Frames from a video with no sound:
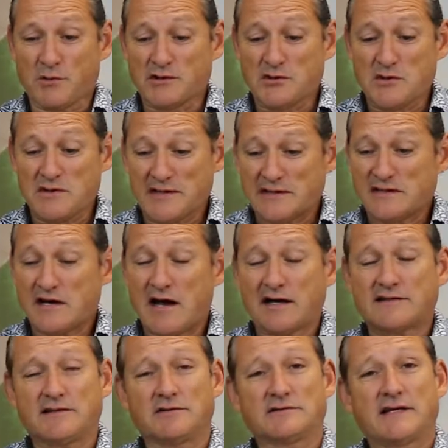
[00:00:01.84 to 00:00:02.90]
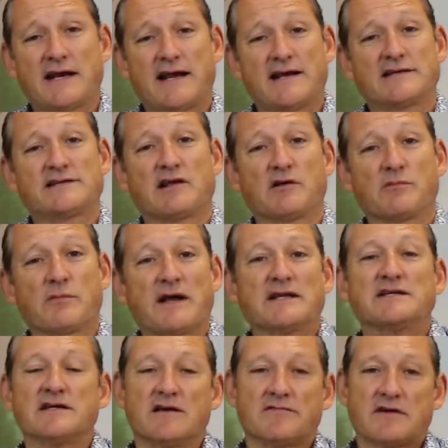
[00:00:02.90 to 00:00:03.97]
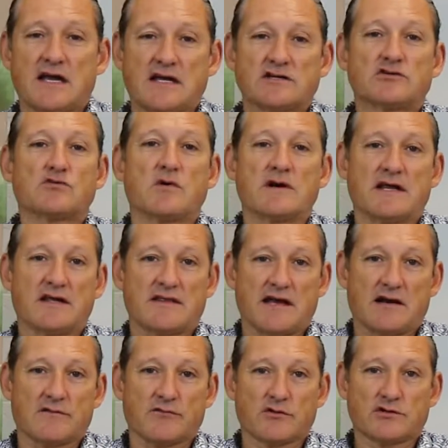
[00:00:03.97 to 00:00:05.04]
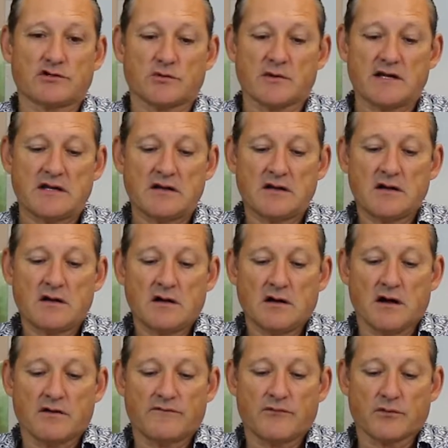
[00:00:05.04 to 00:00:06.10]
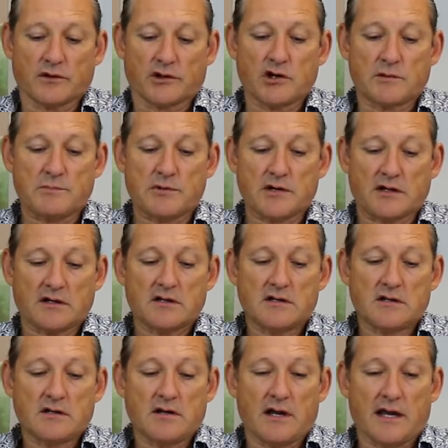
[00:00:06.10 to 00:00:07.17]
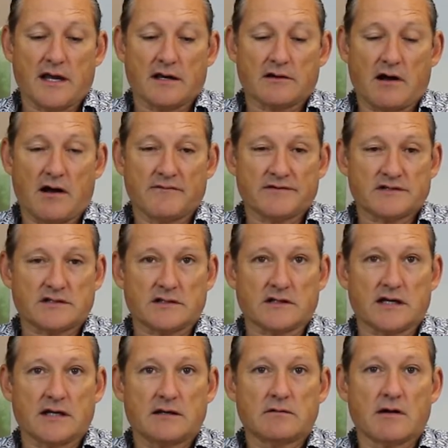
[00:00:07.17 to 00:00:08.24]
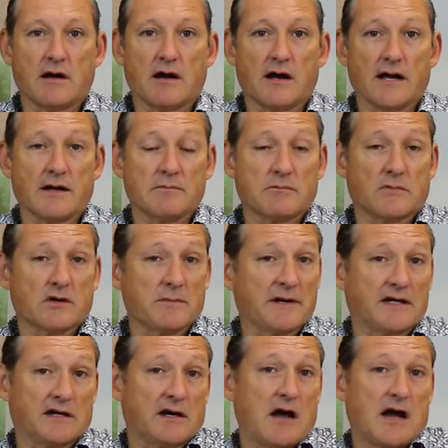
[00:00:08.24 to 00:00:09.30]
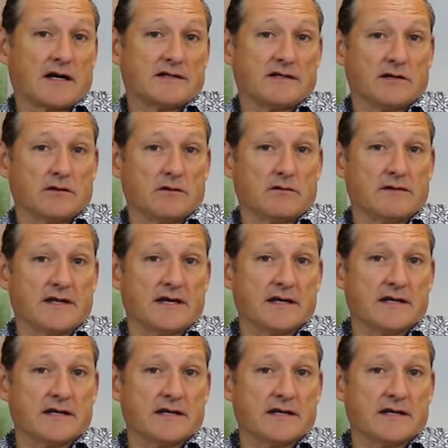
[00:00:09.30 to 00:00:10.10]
we're doing this cocktail today to celebrate CFK's 20th anniversary for the cookbook. And obviously I'm going to make a cocktail that